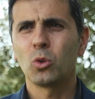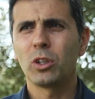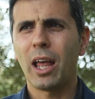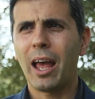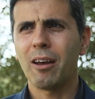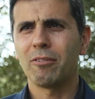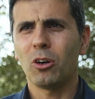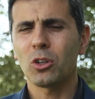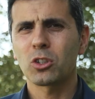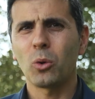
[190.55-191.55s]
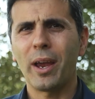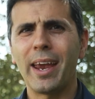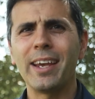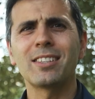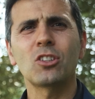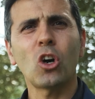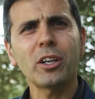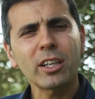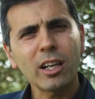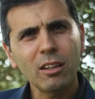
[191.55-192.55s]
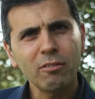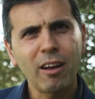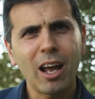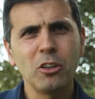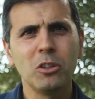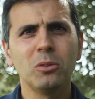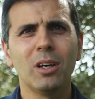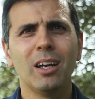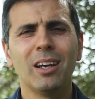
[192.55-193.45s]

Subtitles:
could have also a historical value,